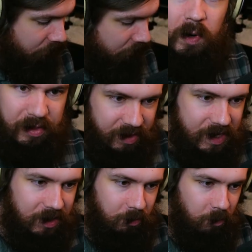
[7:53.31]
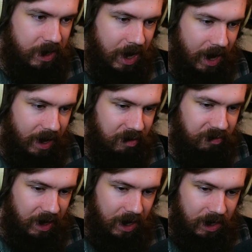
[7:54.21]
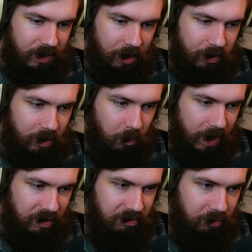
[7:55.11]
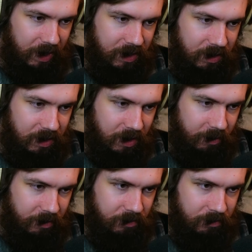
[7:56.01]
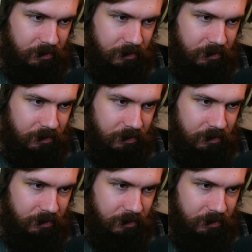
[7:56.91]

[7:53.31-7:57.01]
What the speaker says: With this, we have a carrier wave right here,